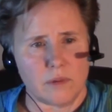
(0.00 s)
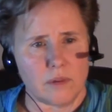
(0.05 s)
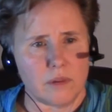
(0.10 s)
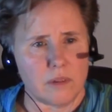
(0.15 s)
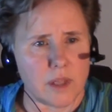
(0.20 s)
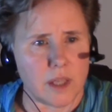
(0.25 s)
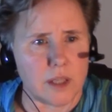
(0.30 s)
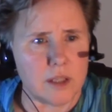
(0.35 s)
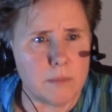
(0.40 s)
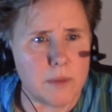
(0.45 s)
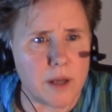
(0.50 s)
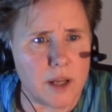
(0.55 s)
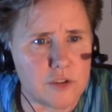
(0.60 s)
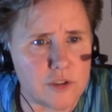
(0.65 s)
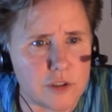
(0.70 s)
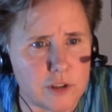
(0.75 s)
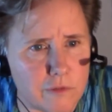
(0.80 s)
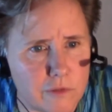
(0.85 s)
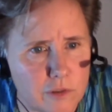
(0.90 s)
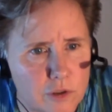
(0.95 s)
Then
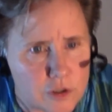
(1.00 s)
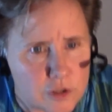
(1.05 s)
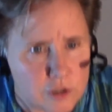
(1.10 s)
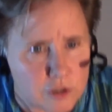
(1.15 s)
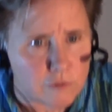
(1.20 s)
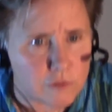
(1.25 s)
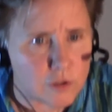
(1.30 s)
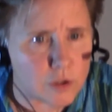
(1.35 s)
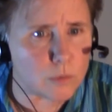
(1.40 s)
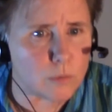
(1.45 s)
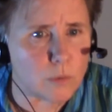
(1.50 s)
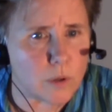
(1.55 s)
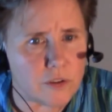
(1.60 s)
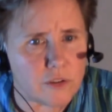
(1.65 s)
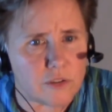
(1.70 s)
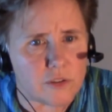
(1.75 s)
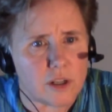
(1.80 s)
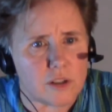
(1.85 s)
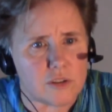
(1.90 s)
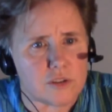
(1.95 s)
imagine a version of you where
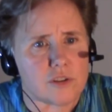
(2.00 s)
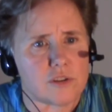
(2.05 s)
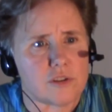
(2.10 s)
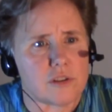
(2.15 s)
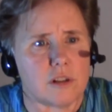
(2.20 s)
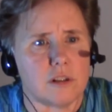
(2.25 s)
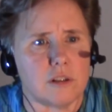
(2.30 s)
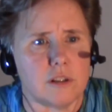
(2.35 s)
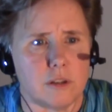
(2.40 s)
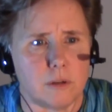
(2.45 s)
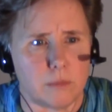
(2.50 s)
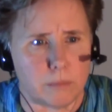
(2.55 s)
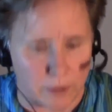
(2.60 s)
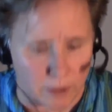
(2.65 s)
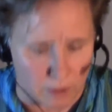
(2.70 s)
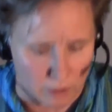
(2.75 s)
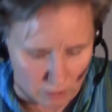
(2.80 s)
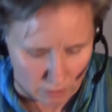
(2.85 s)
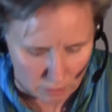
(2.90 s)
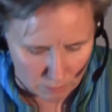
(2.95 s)
it's not just a little
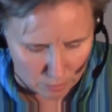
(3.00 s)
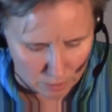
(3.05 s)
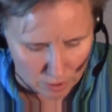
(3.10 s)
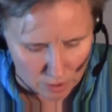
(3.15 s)
better, but